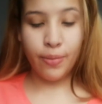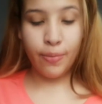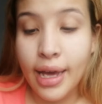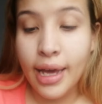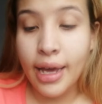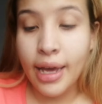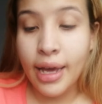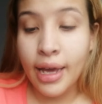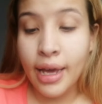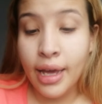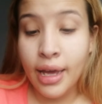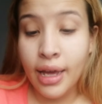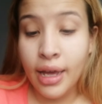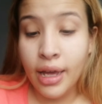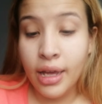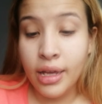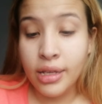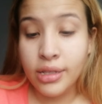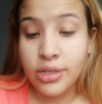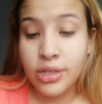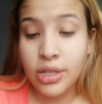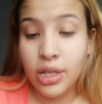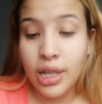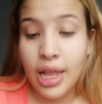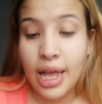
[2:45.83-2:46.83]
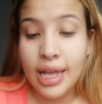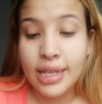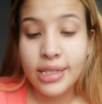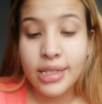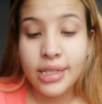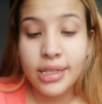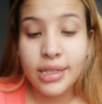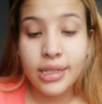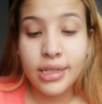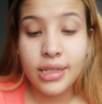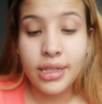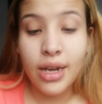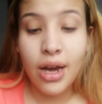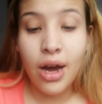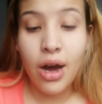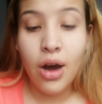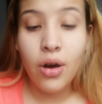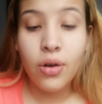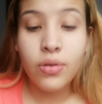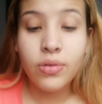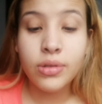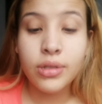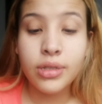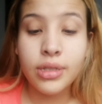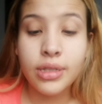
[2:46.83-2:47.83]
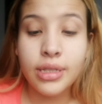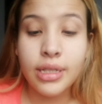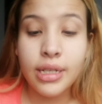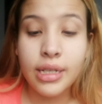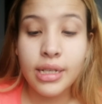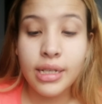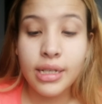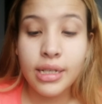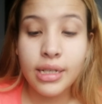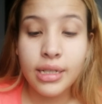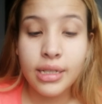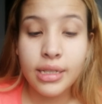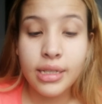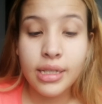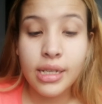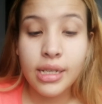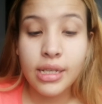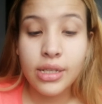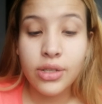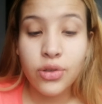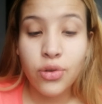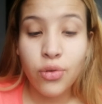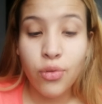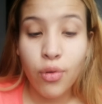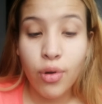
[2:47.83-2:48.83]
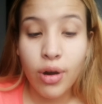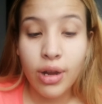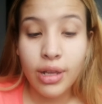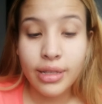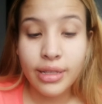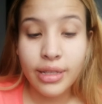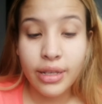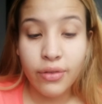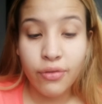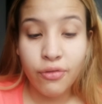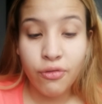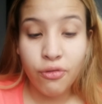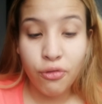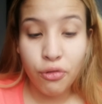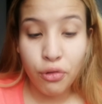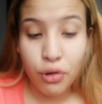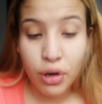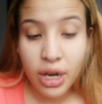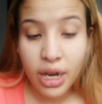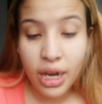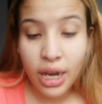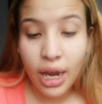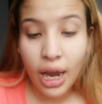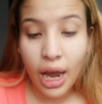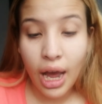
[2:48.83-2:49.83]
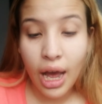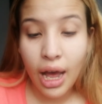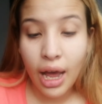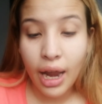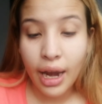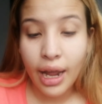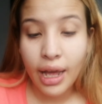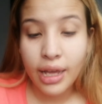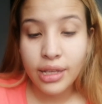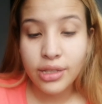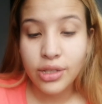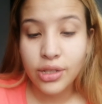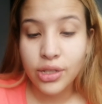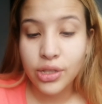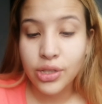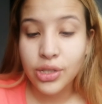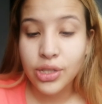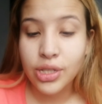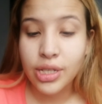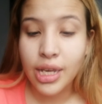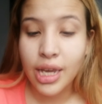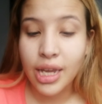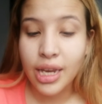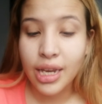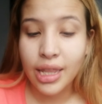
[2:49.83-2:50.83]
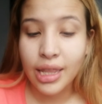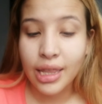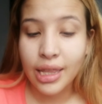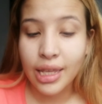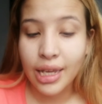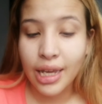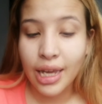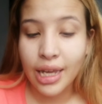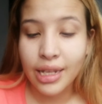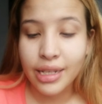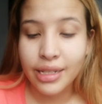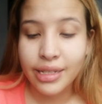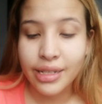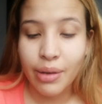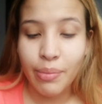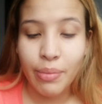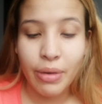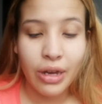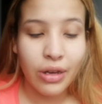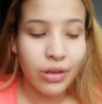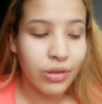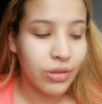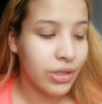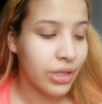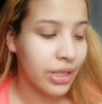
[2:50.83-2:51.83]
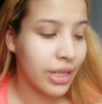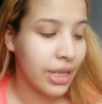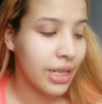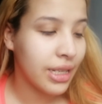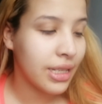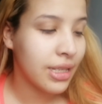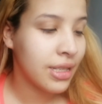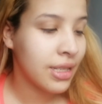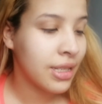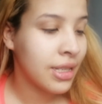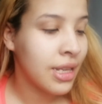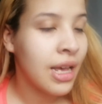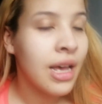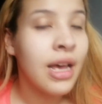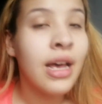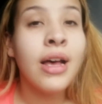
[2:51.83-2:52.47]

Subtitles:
And to let you know, this is cruelty free and I don't see anything else about this,